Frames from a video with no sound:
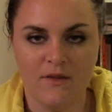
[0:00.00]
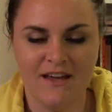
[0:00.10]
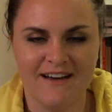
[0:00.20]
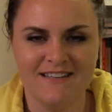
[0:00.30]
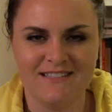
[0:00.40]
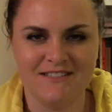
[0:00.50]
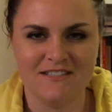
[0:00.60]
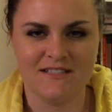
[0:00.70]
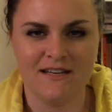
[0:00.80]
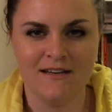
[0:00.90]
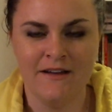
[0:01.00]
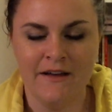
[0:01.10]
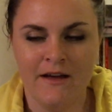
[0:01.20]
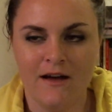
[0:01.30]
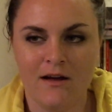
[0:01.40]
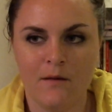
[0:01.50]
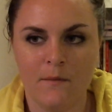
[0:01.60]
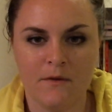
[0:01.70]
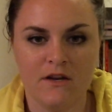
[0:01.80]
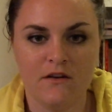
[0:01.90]
Hey guys, it's Lisa.
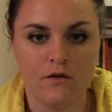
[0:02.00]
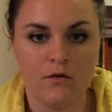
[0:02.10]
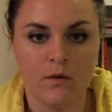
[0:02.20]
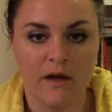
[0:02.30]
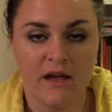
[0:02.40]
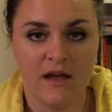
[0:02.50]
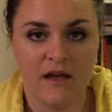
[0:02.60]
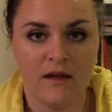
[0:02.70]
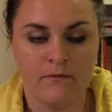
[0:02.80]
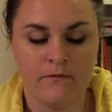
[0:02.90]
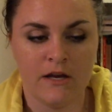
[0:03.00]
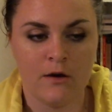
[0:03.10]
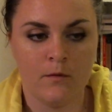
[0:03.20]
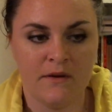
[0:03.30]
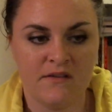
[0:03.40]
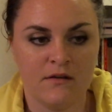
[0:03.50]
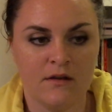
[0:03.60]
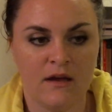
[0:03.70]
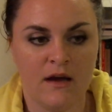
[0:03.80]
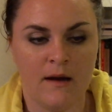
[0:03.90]
I'm gonna do a video
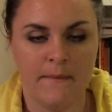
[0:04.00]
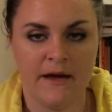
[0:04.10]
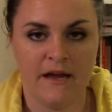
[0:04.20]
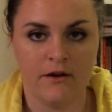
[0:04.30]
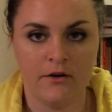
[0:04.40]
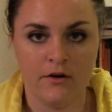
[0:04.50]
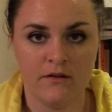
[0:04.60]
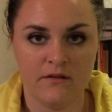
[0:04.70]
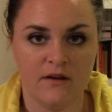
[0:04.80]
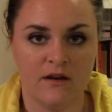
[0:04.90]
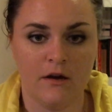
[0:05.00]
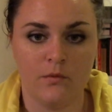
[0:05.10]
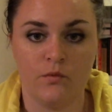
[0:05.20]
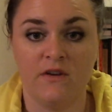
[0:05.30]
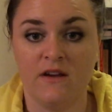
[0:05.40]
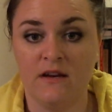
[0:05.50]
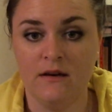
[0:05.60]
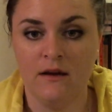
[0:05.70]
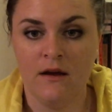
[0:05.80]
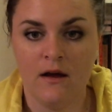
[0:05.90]
basically on my current skincare routine.
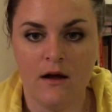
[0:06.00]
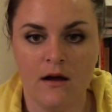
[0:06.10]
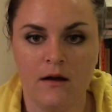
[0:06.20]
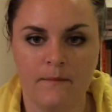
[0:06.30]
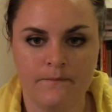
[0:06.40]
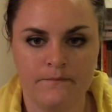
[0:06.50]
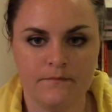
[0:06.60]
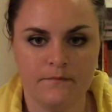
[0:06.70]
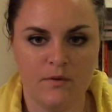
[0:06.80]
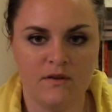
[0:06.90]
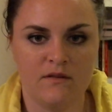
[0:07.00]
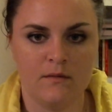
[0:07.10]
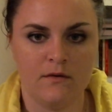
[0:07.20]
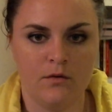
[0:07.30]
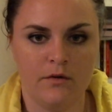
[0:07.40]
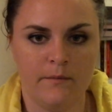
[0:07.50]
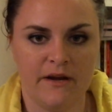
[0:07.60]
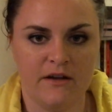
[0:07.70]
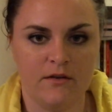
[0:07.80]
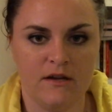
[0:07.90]
Please ignore
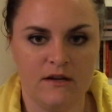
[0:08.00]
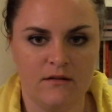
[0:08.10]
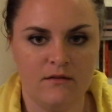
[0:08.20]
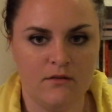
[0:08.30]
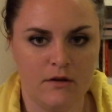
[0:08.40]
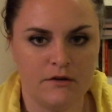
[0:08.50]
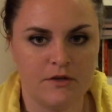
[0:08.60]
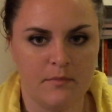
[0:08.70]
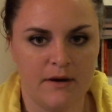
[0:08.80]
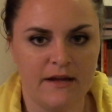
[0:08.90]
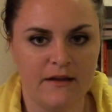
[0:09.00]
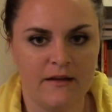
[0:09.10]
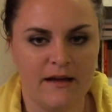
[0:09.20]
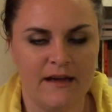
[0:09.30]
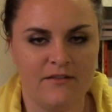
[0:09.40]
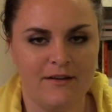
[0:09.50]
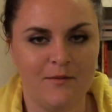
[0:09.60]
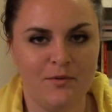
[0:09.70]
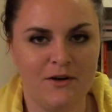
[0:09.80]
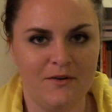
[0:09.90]
my clean laundry pile. Just
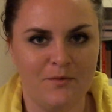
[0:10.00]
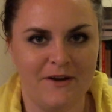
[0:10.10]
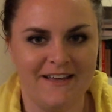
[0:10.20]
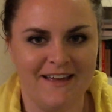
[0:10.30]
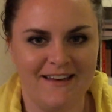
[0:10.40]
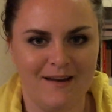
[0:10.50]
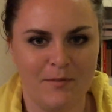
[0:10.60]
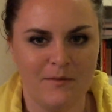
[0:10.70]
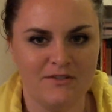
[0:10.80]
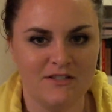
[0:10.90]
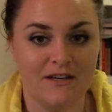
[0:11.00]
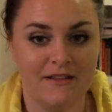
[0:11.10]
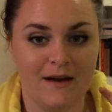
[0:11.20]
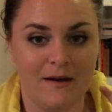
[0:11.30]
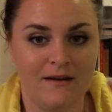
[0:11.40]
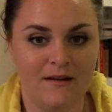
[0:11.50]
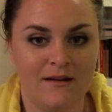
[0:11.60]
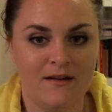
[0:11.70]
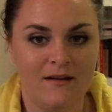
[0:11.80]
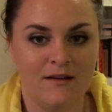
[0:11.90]
haven't put it away yet. I probably should have done that
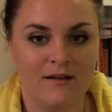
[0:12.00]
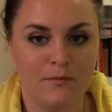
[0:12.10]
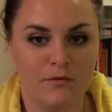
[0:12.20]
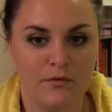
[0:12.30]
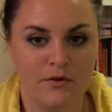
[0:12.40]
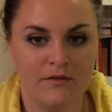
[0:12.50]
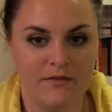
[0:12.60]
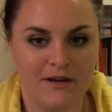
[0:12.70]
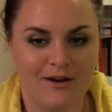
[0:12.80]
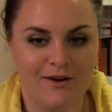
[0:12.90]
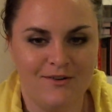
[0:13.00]
before the video.